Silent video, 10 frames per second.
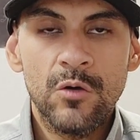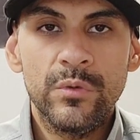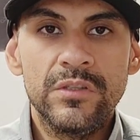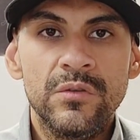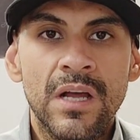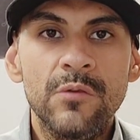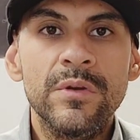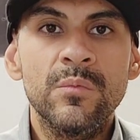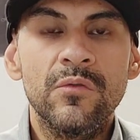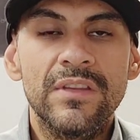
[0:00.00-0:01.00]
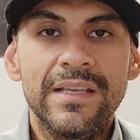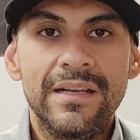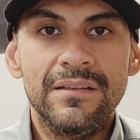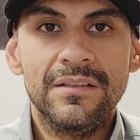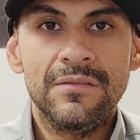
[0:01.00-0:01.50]
We do not remove the
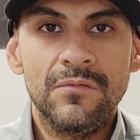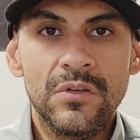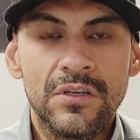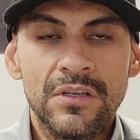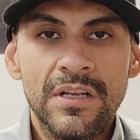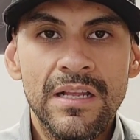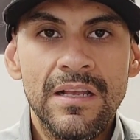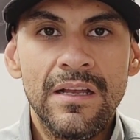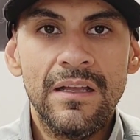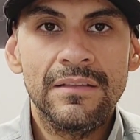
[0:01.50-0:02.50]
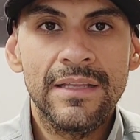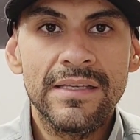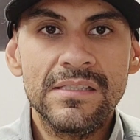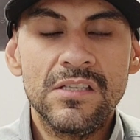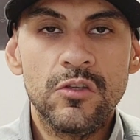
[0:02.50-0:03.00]
catalytic converter
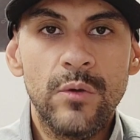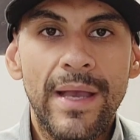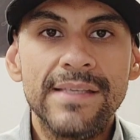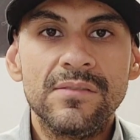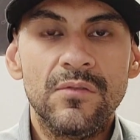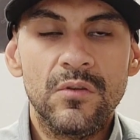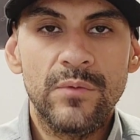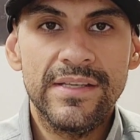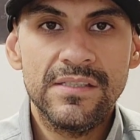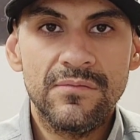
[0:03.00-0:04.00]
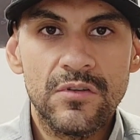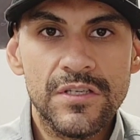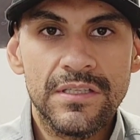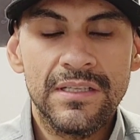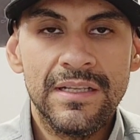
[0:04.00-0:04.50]
unless you ask for the race
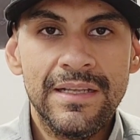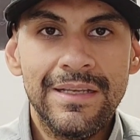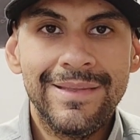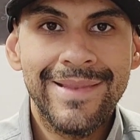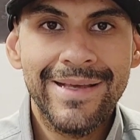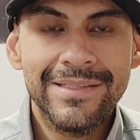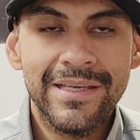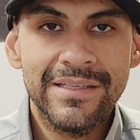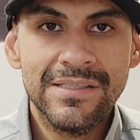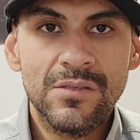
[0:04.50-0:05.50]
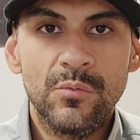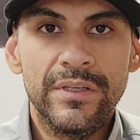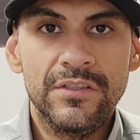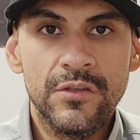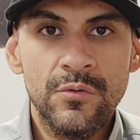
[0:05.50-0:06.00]
version. In that case,
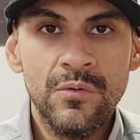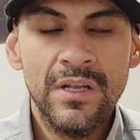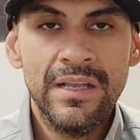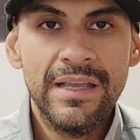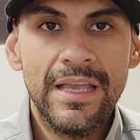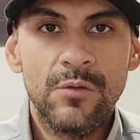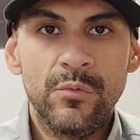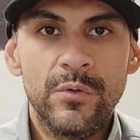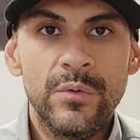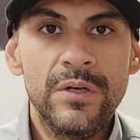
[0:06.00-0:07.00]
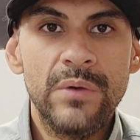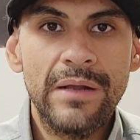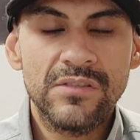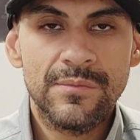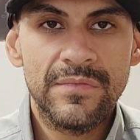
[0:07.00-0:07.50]
we do, and we
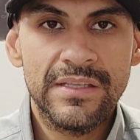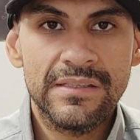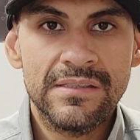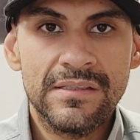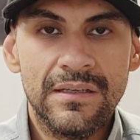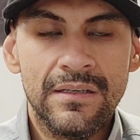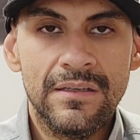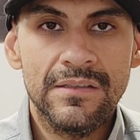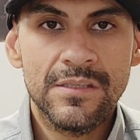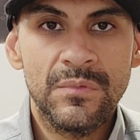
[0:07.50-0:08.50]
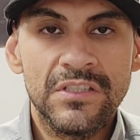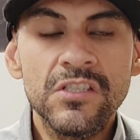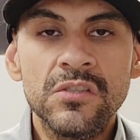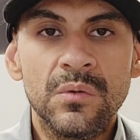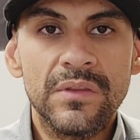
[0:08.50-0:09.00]
reroute some things, some
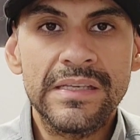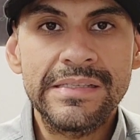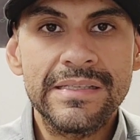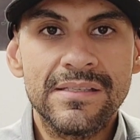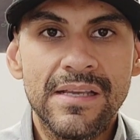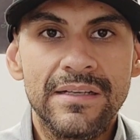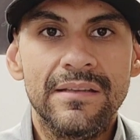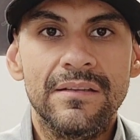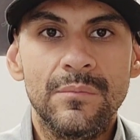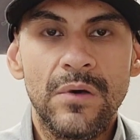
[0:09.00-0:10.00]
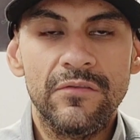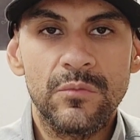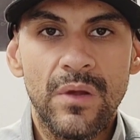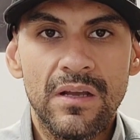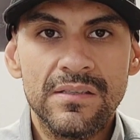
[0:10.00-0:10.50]
additional things inside the
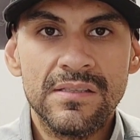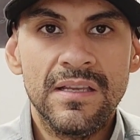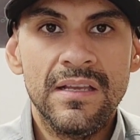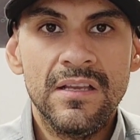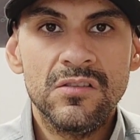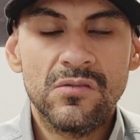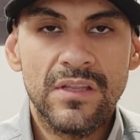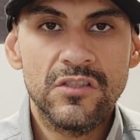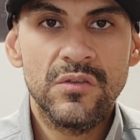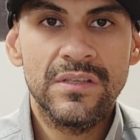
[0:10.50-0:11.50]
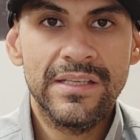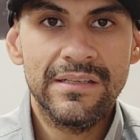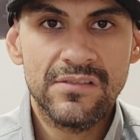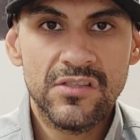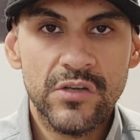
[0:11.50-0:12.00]
muffler box so that you can
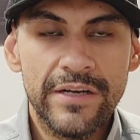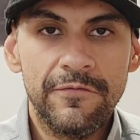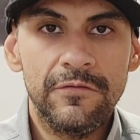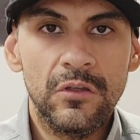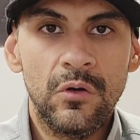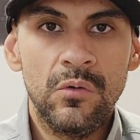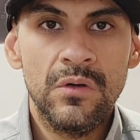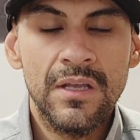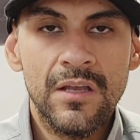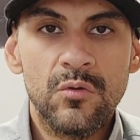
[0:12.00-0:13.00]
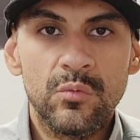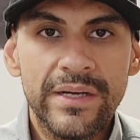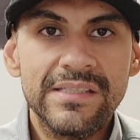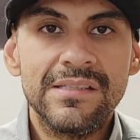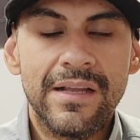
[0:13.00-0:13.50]
get a straight flow
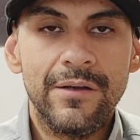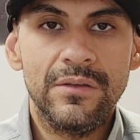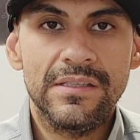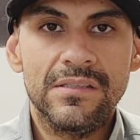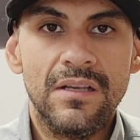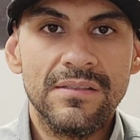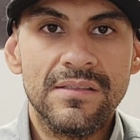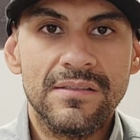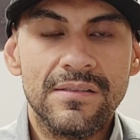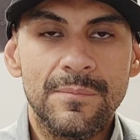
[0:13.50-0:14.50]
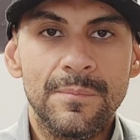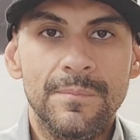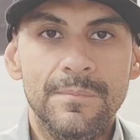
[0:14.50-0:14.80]
race style exhaust system.